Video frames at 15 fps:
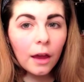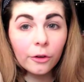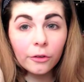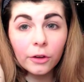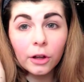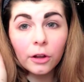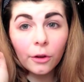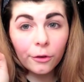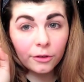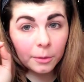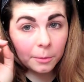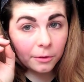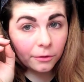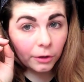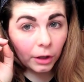there's a
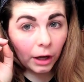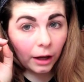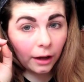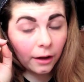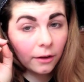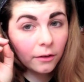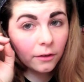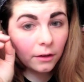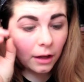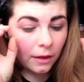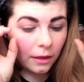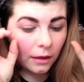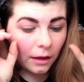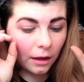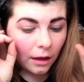close-up of her eyes
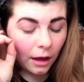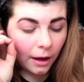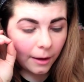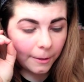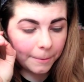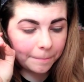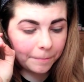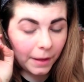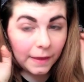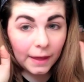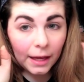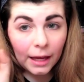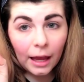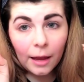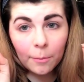in
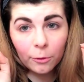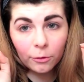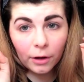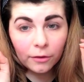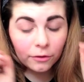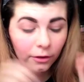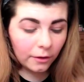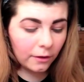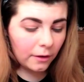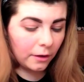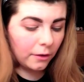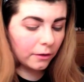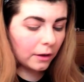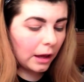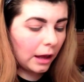the game's
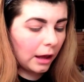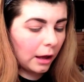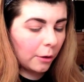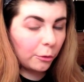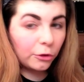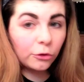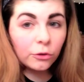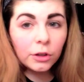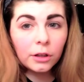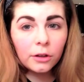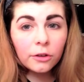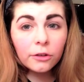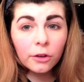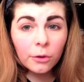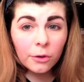references, which really
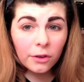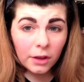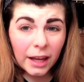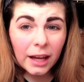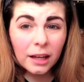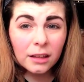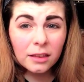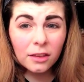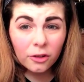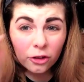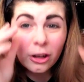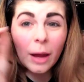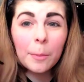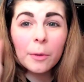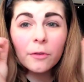shows the
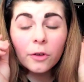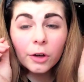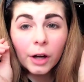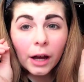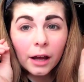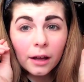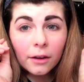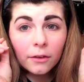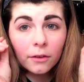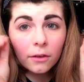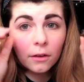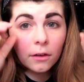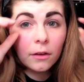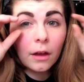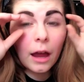shape of her eyes,
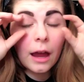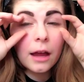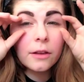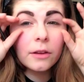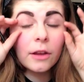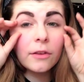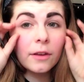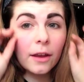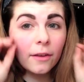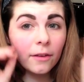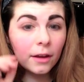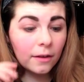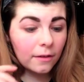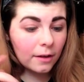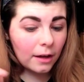and it's
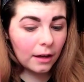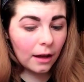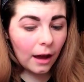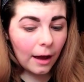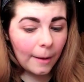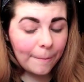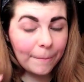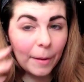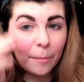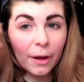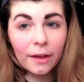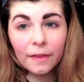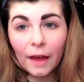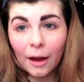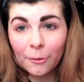easy to
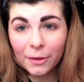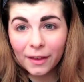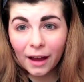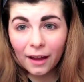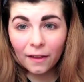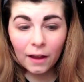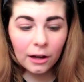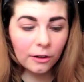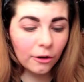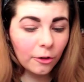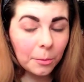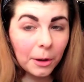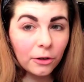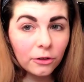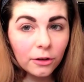mimic that with eyeliner,
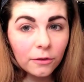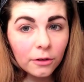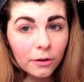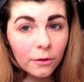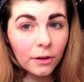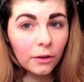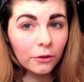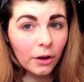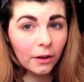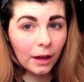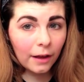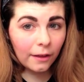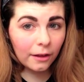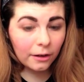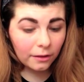especially if you're using gel
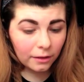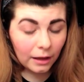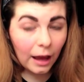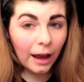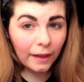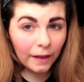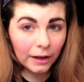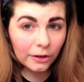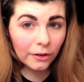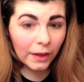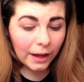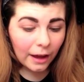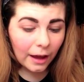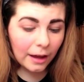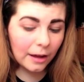eyeliner
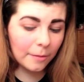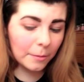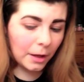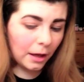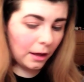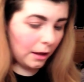like I am.